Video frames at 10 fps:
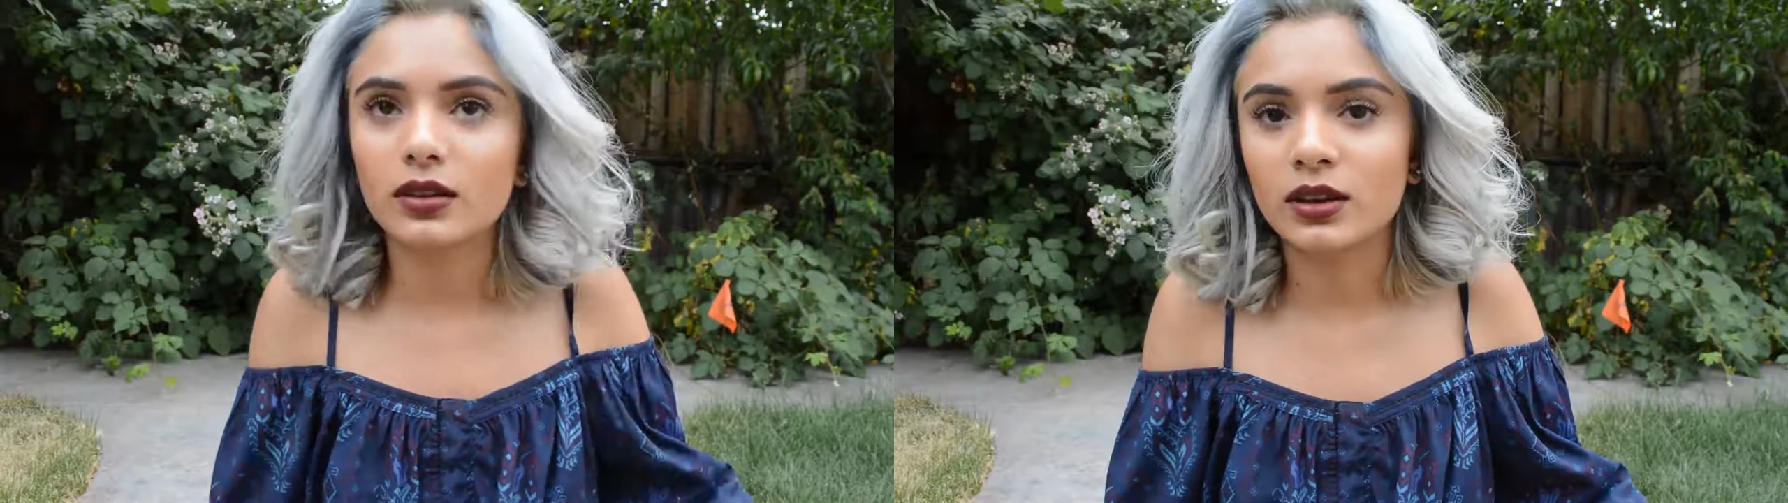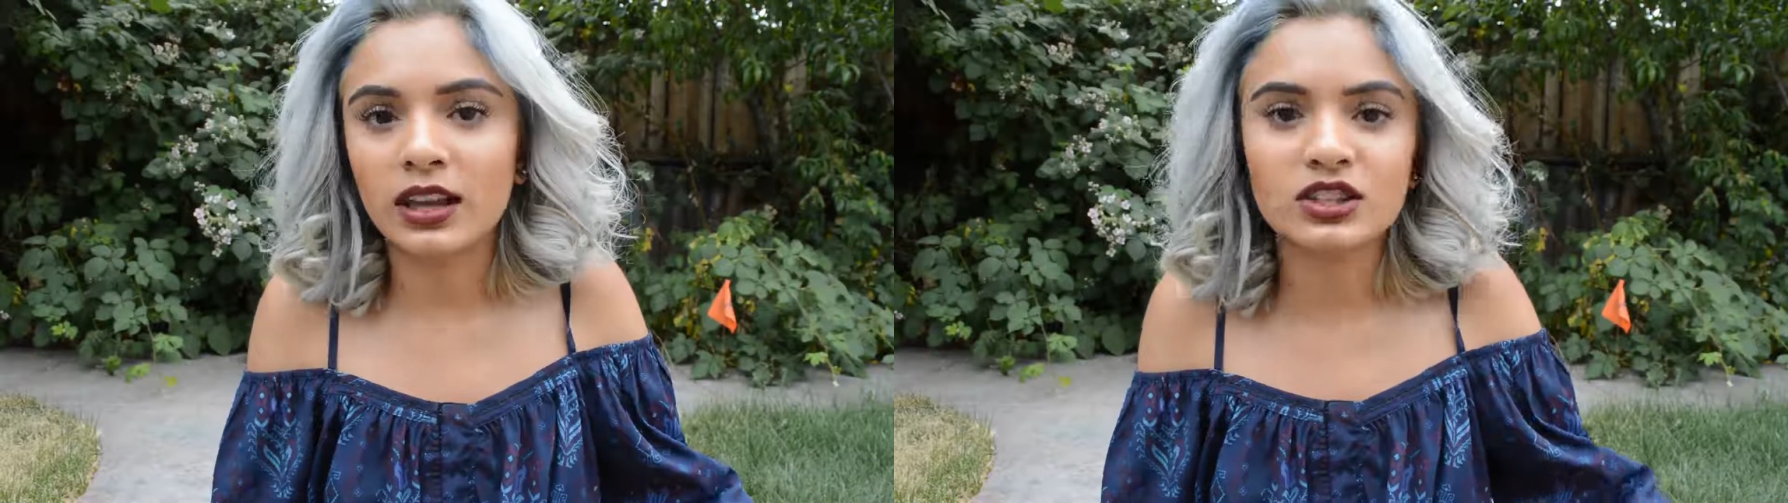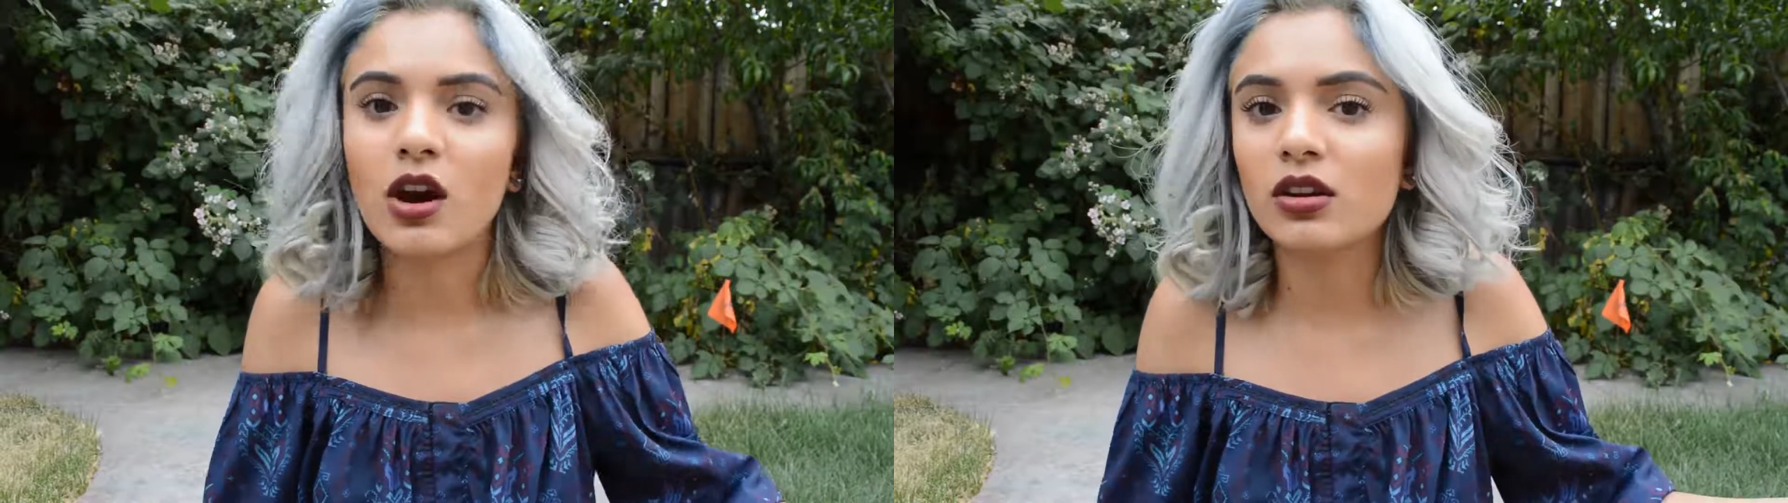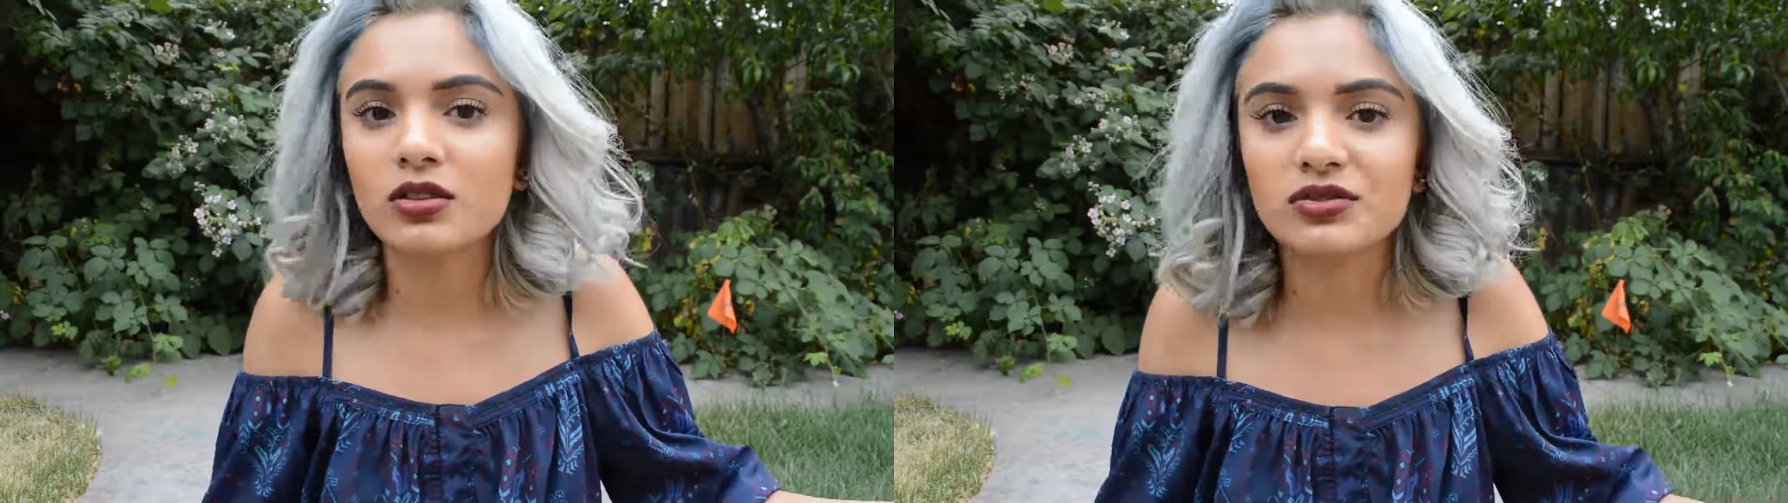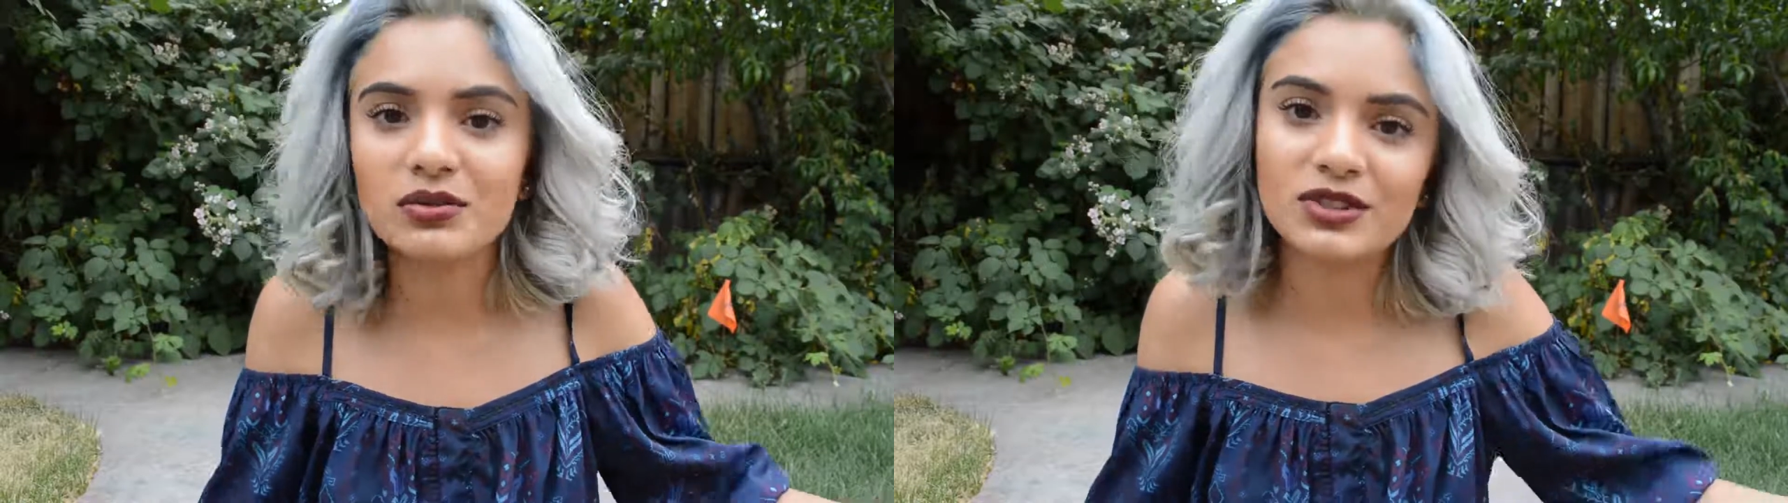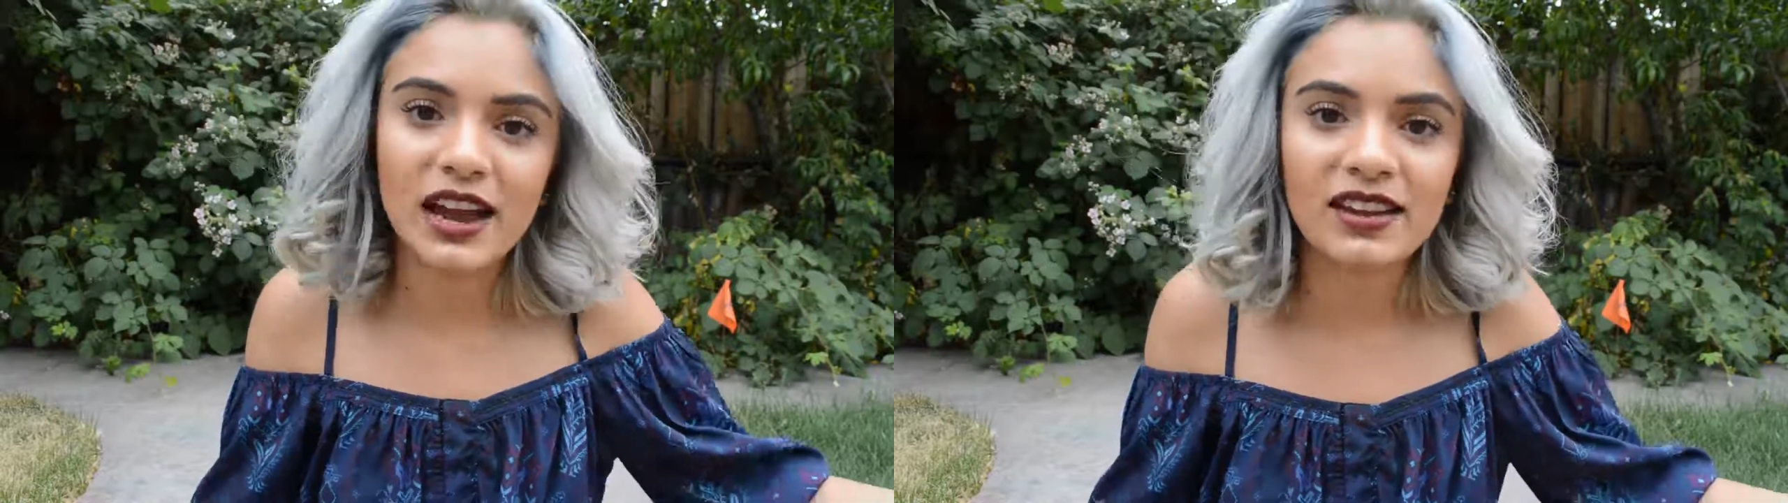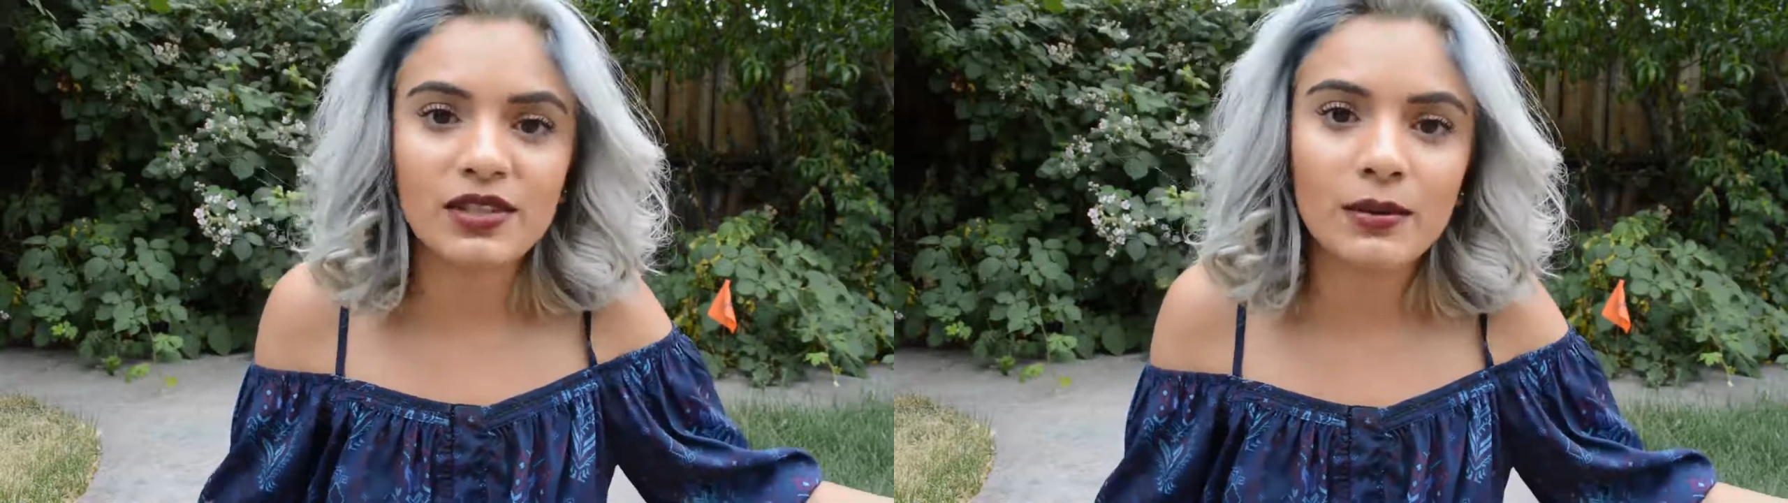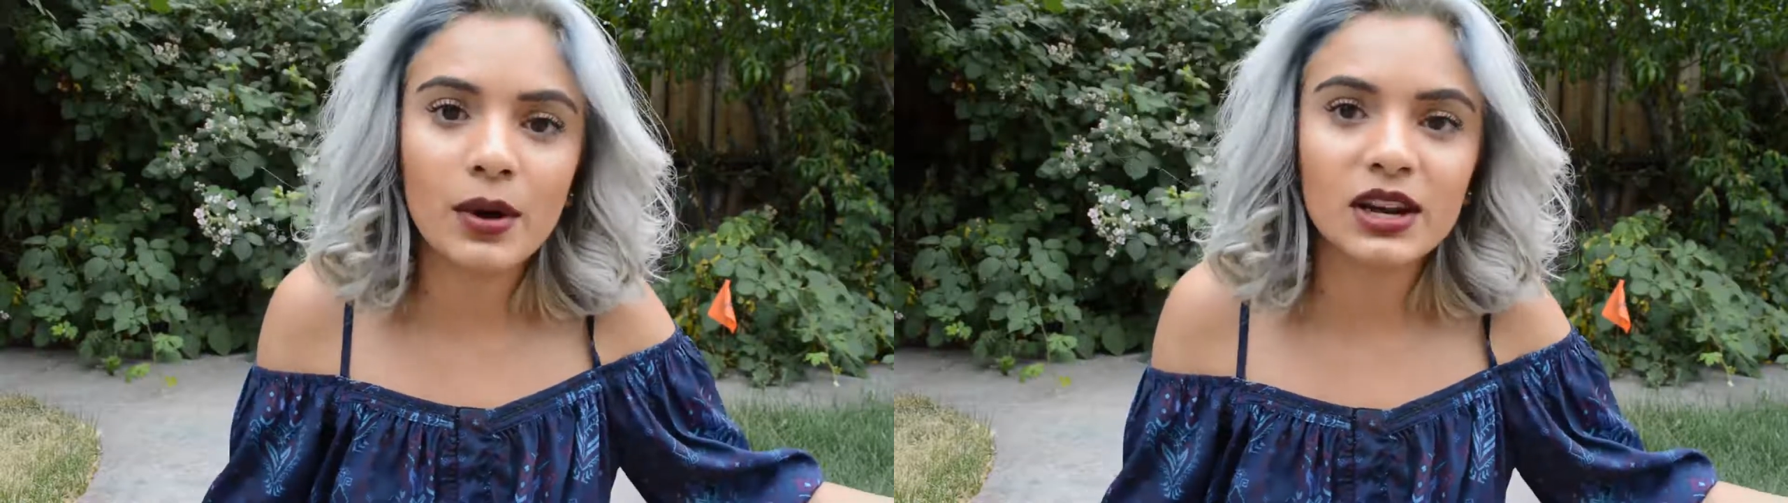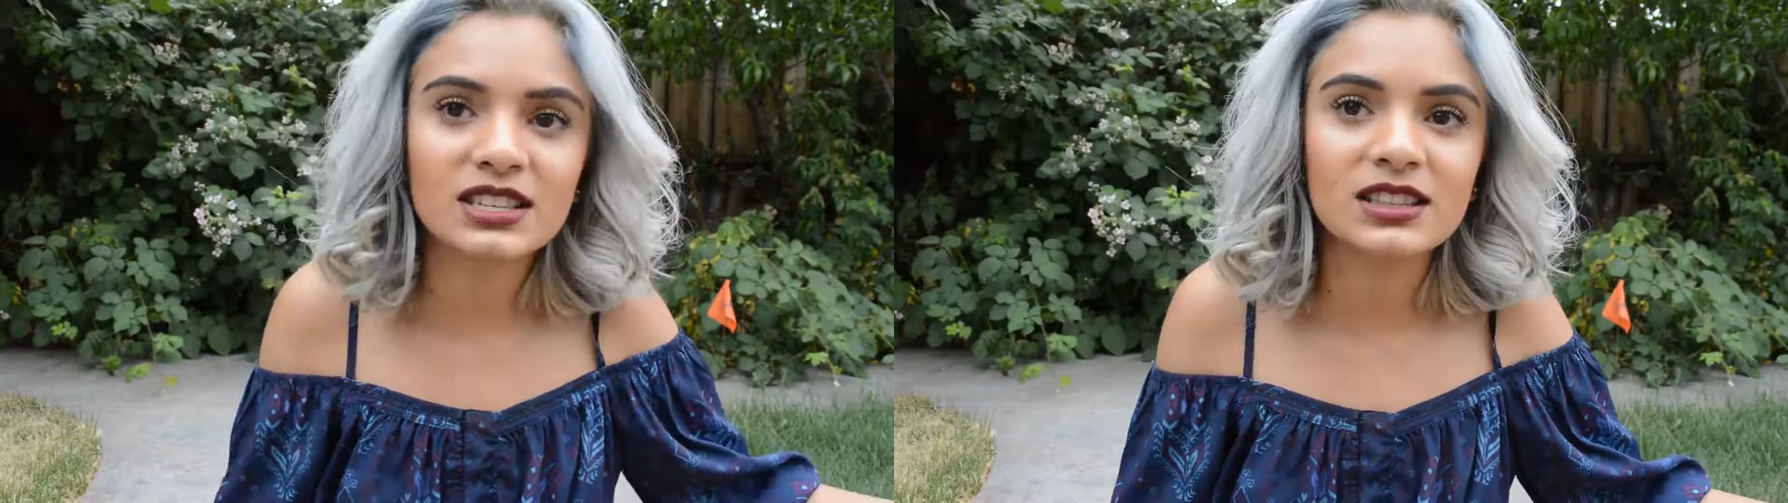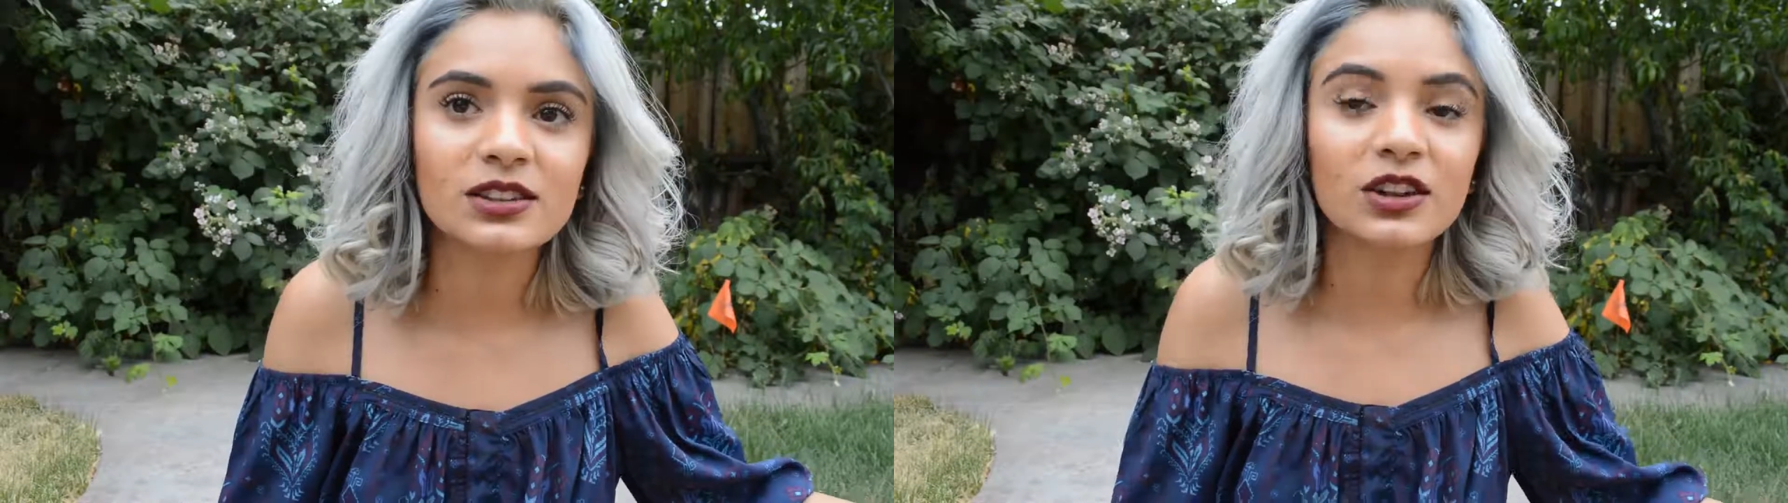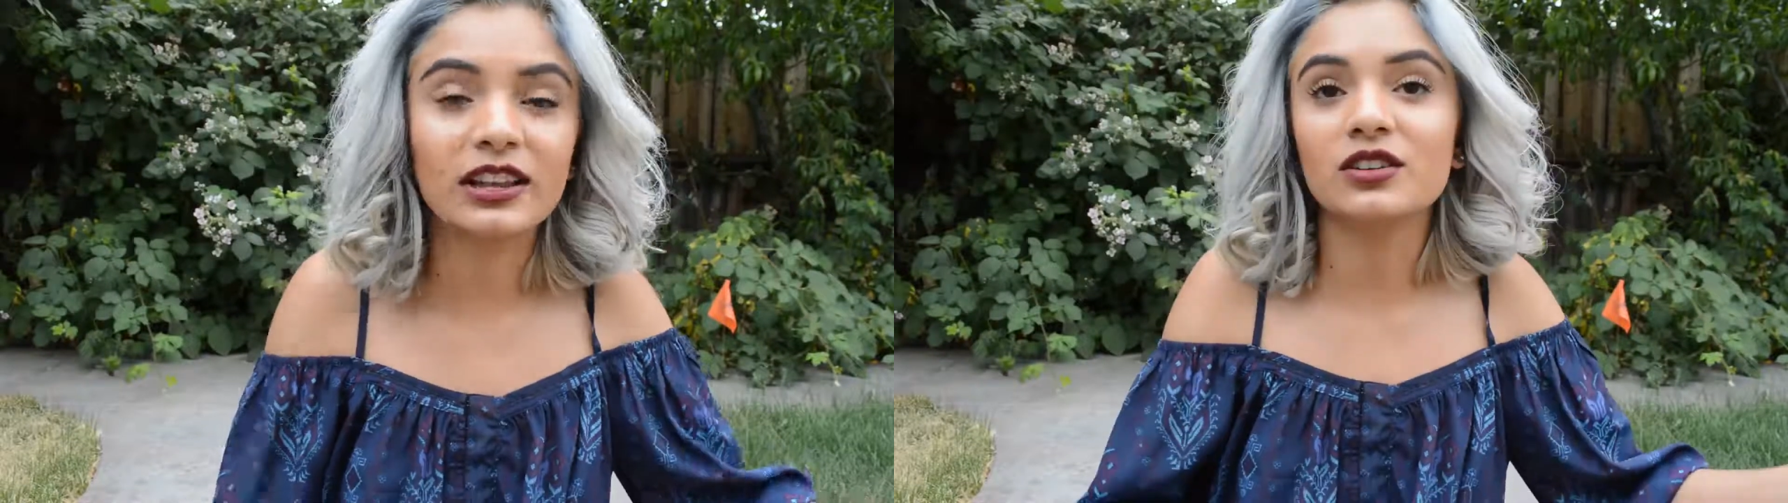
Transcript: get tacos from Jack in the Box and they're like,